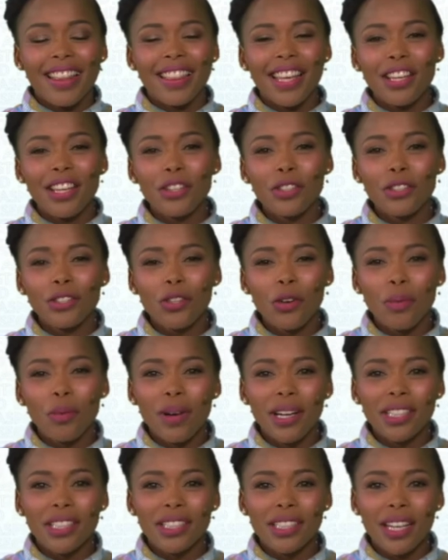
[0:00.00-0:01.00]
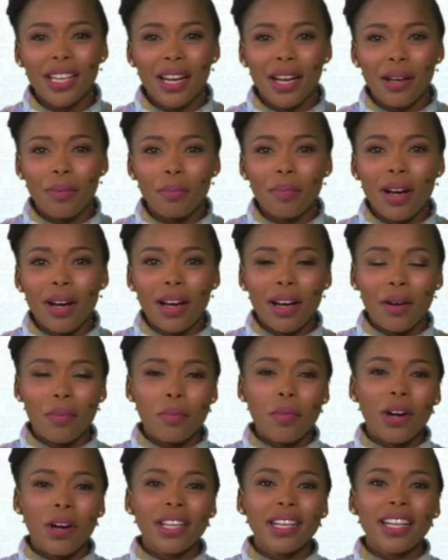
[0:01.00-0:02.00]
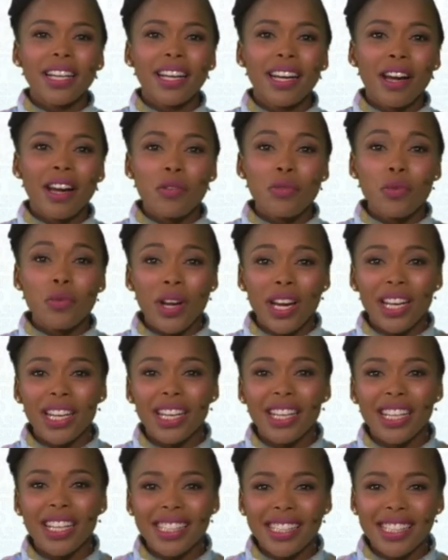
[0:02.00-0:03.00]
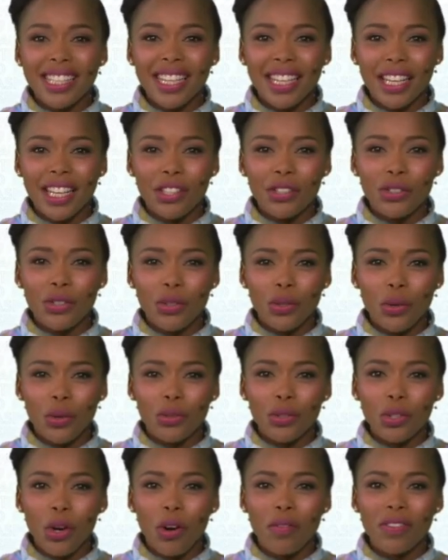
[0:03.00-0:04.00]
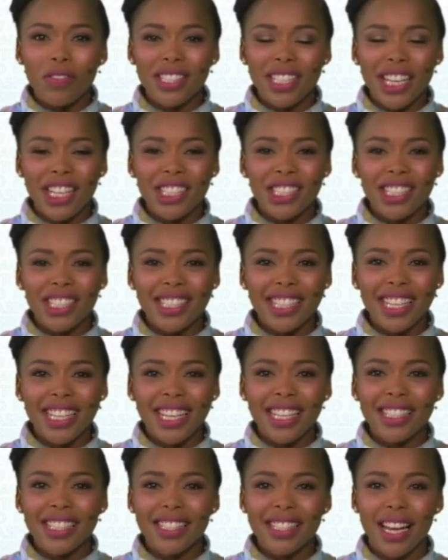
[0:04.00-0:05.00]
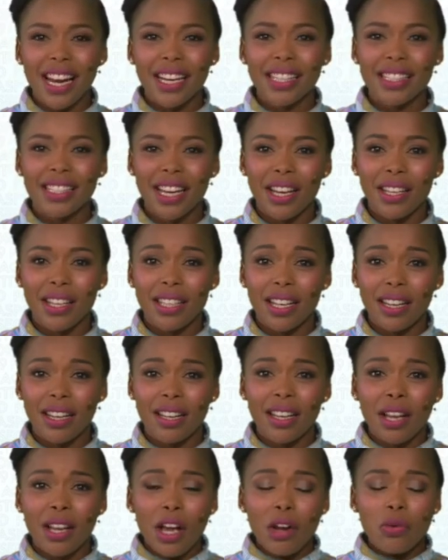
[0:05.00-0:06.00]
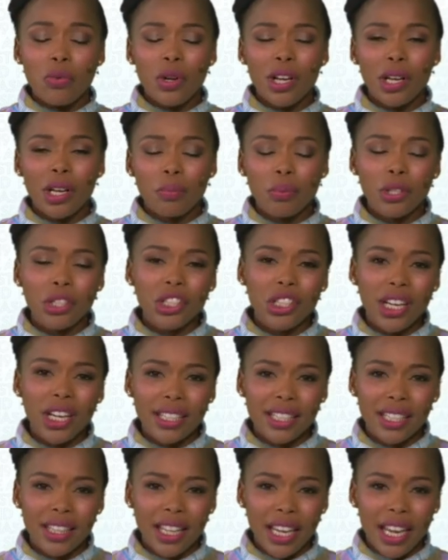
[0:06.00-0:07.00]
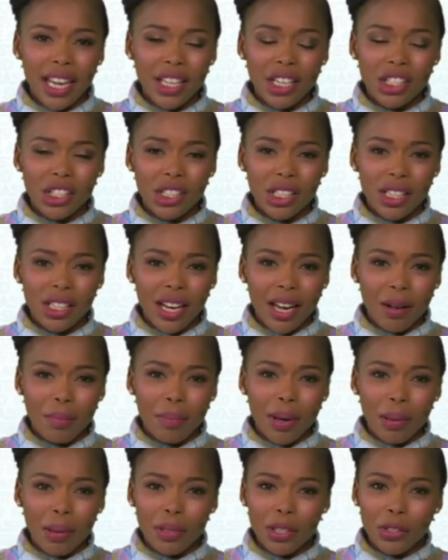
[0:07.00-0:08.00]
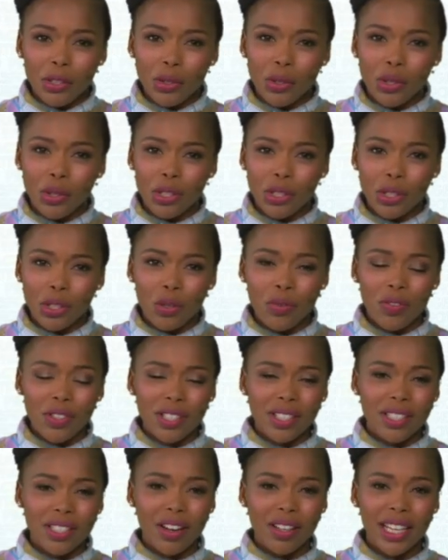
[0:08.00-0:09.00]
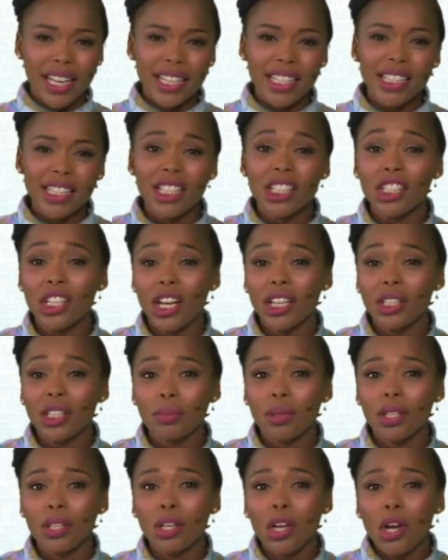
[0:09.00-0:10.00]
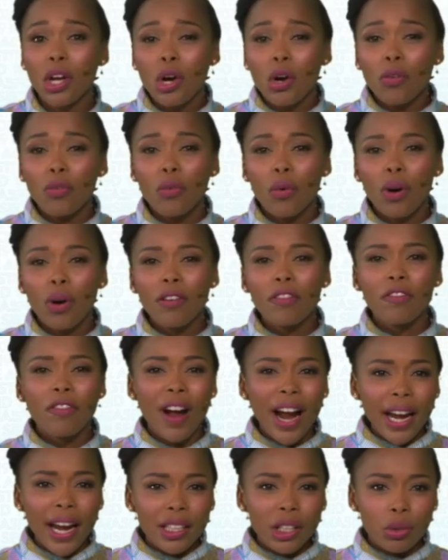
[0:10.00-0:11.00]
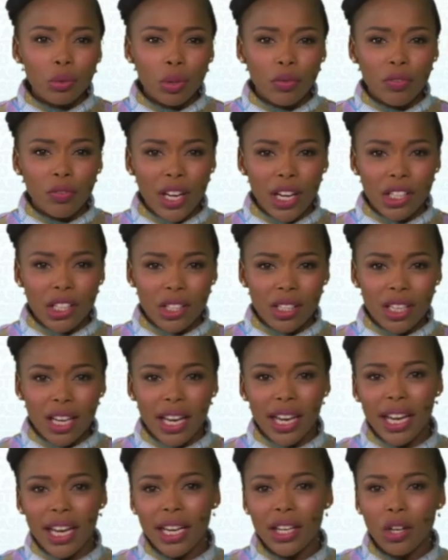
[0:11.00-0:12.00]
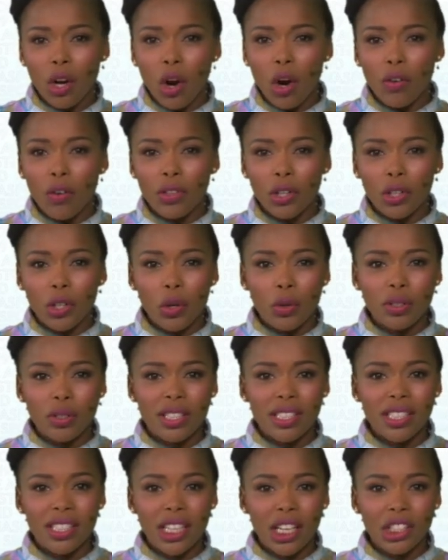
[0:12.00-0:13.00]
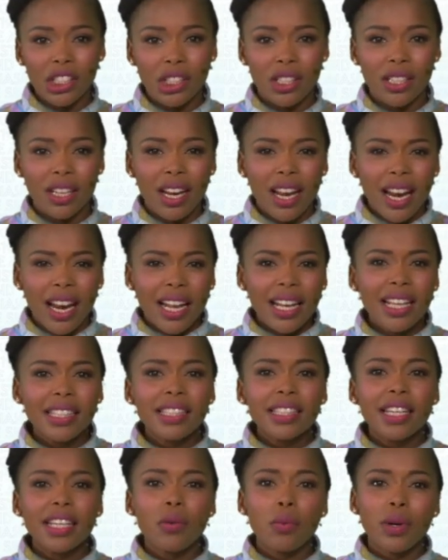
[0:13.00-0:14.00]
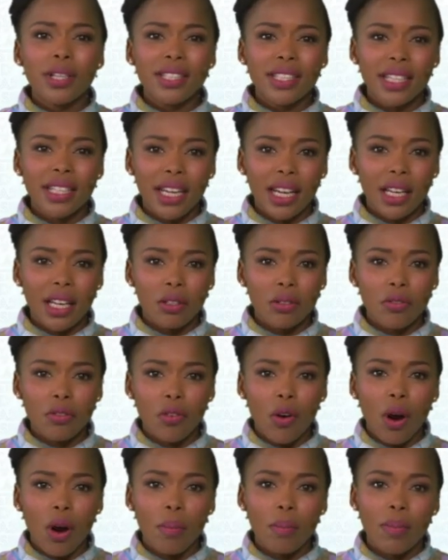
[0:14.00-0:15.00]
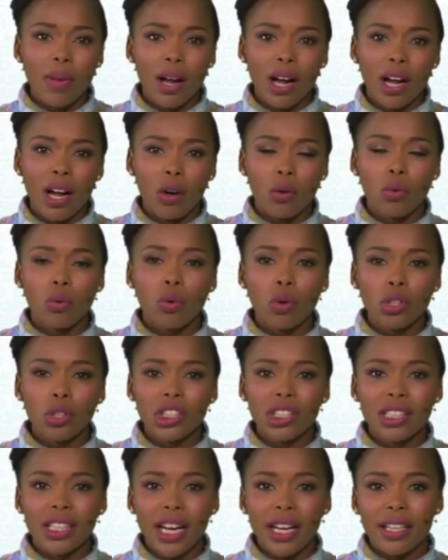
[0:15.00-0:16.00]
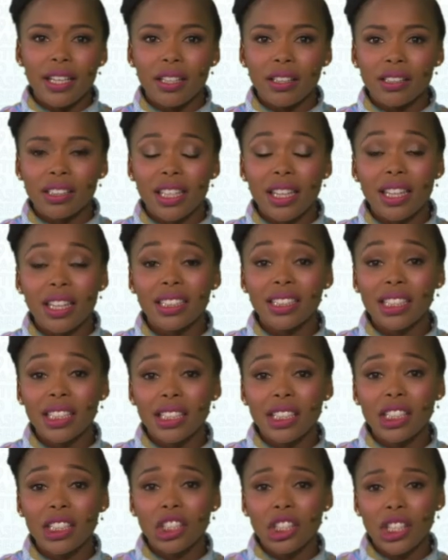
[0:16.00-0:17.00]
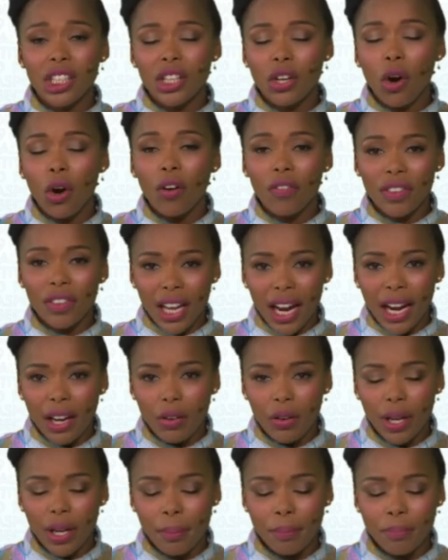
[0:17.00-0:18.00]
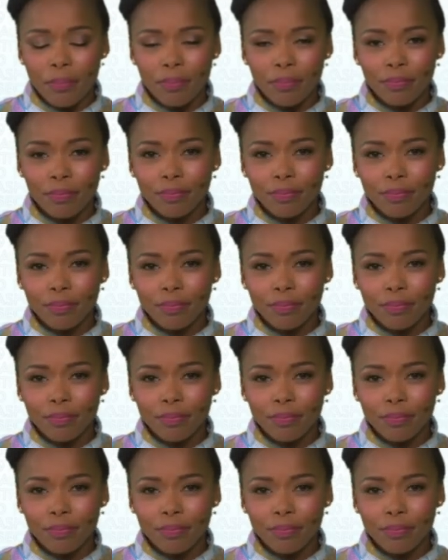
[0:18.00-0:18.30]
Thank you so much, Monica, really listening into those conversations and insights and really appreciating the energy bubbling to the surface. Now, ladies and gentlemen, for a final reflection ahead of the closing session, let's hear once again from Ugochi Daniels, the DDG of the IOM.